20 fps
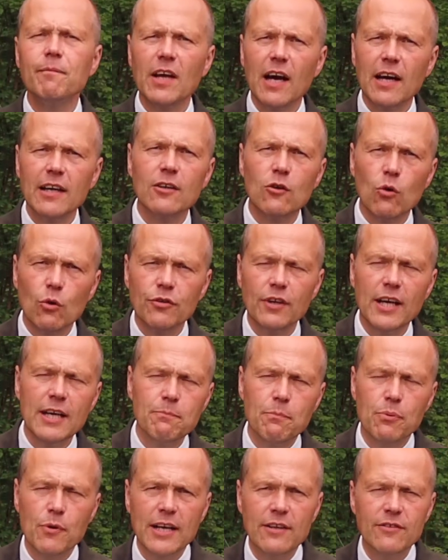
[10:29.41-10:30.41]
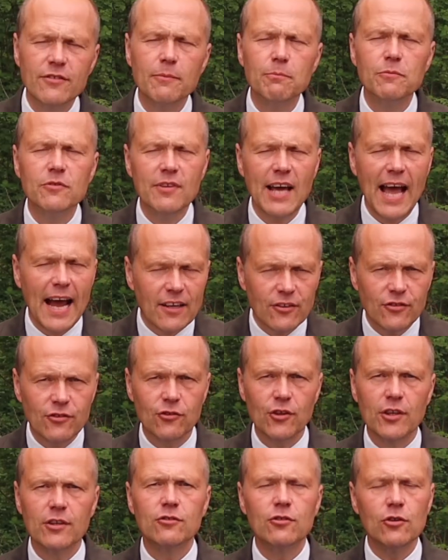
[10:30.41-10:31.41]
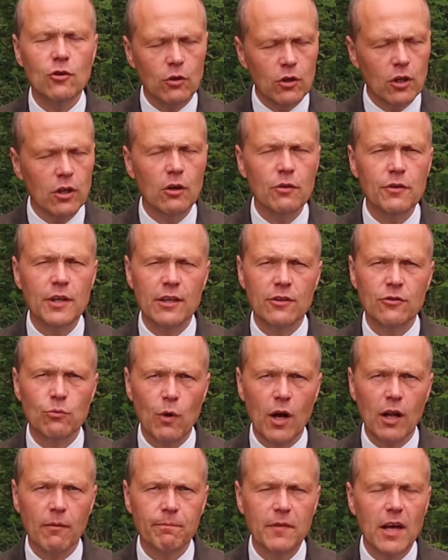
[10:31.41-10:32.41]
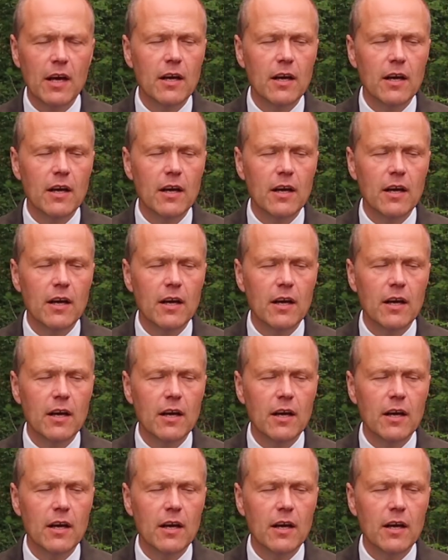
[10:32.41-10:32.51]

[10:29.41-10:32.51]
And of course, it brings some texture to your clothing as well.